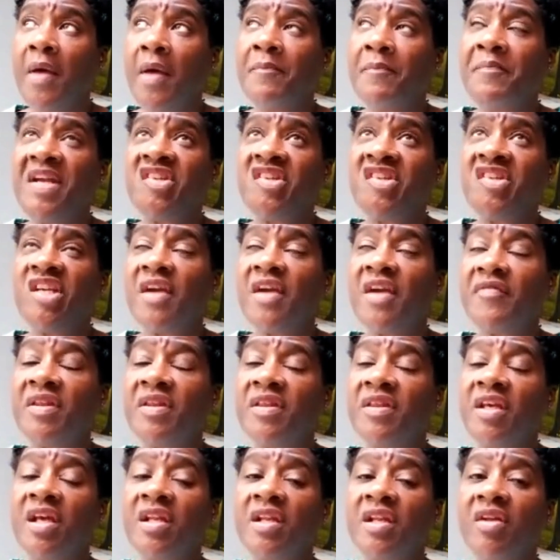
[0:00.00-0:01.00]
pitching
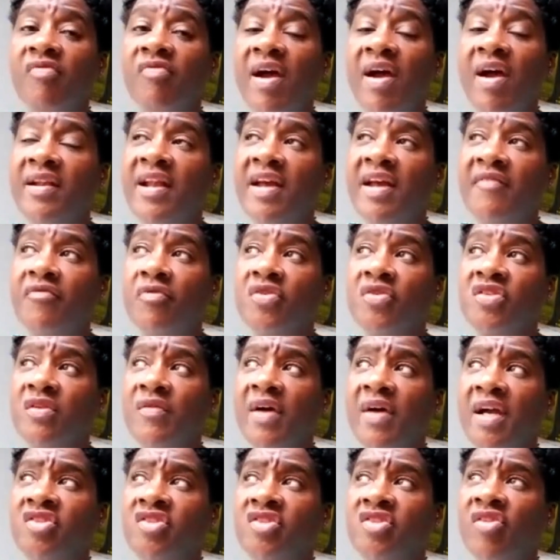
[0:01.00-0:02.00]
everything at the right level. So
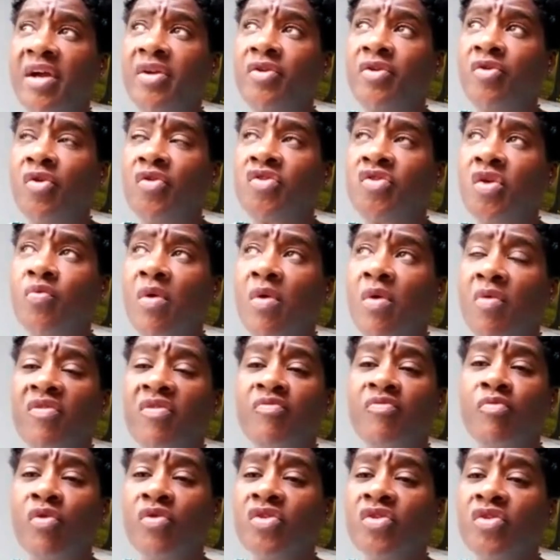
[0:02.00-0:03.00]
I try not to work
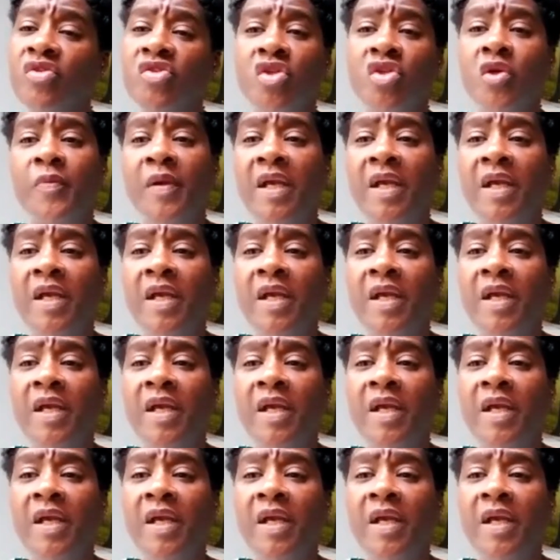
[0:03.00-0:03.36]
with more than two